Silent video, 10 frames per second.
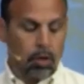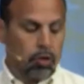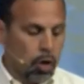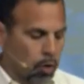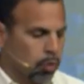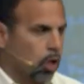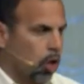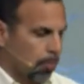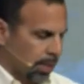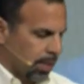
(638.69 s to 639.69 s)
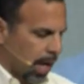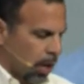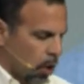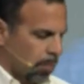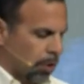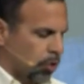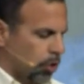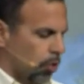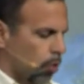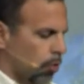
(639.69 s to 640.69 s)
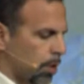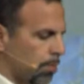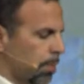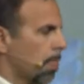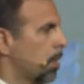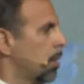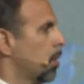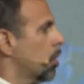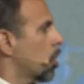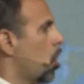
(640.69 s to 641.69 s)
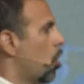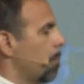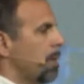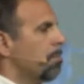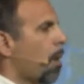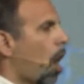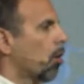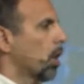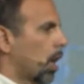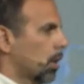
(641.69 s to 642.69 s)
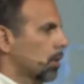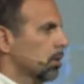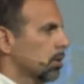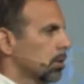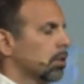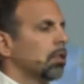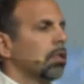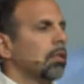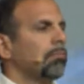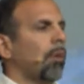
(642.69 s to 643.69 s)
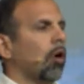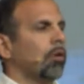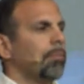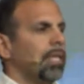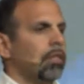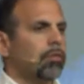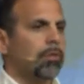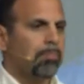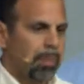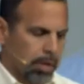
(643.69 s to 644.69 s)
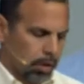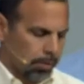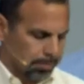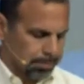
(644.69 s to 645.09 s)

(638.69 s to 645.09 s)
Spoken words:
Don't call me Naomi, she told them. Call me Mara. Mara means bitter.